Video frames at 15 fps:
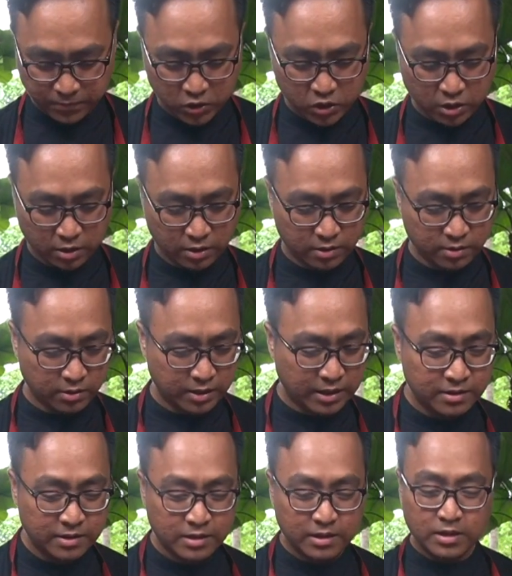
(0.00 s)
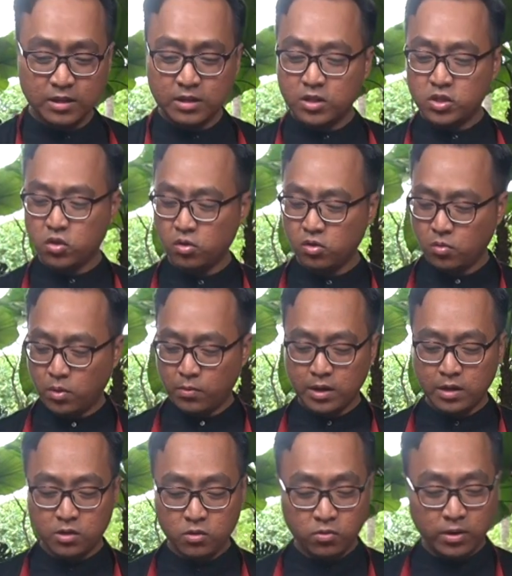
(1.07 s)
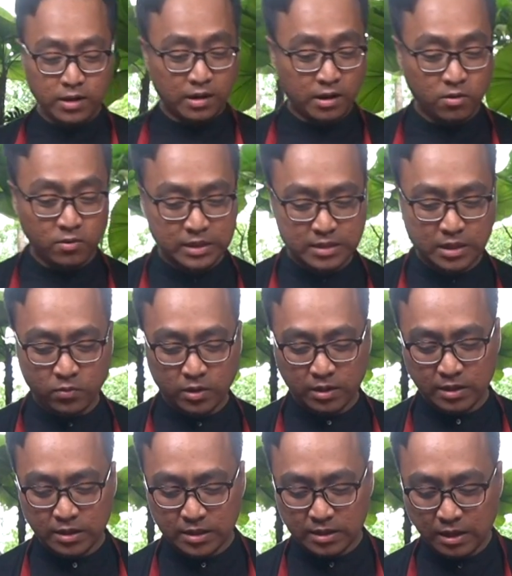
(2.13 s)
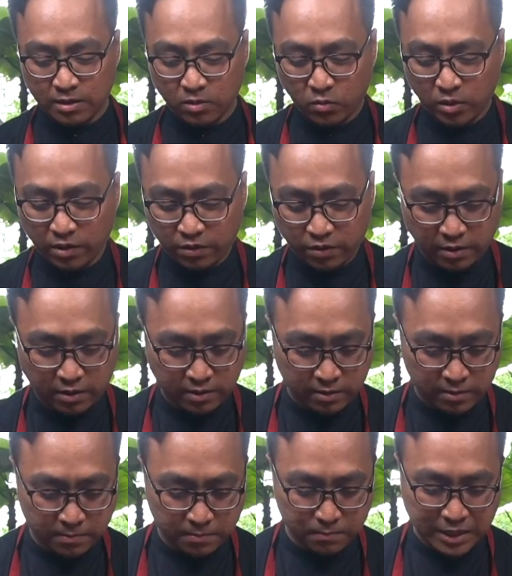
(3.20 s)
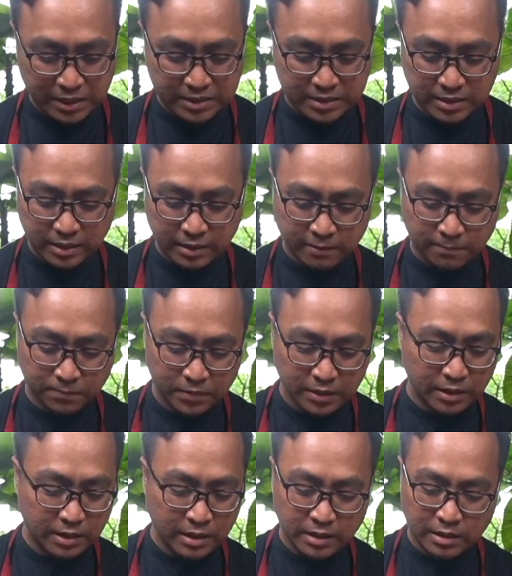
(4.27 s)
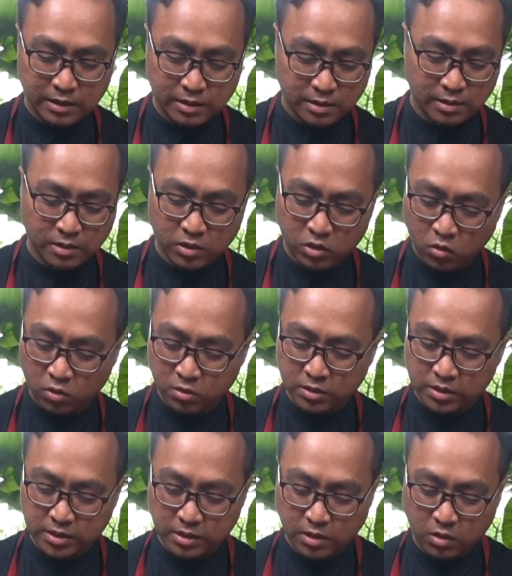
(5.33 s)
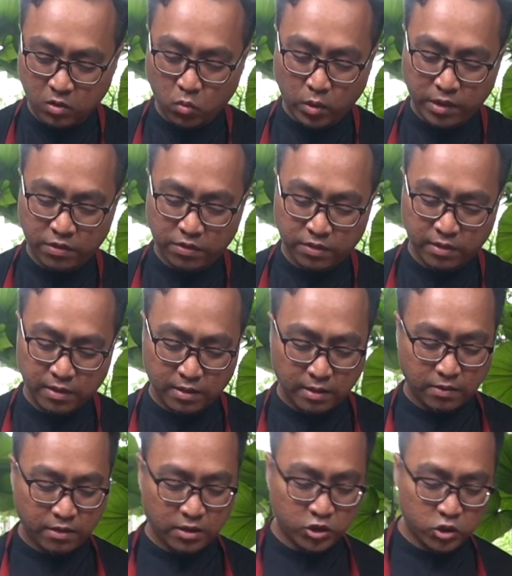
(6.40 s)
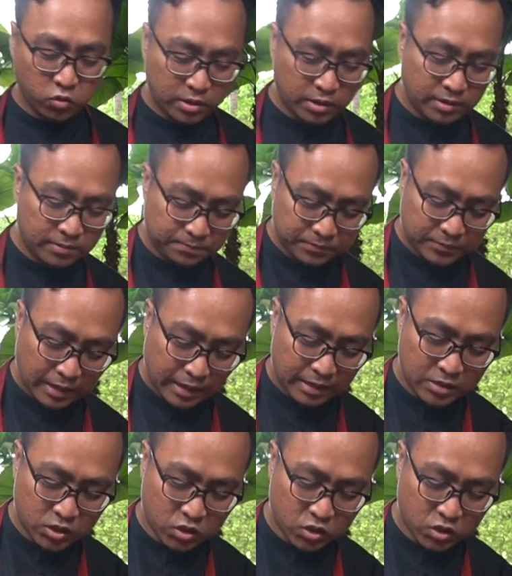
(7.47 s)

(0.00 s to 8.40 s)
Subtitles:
inshallah. Okay. So what we're going to do right now is that we're going to start with mixing the egg yolks with the sugar. And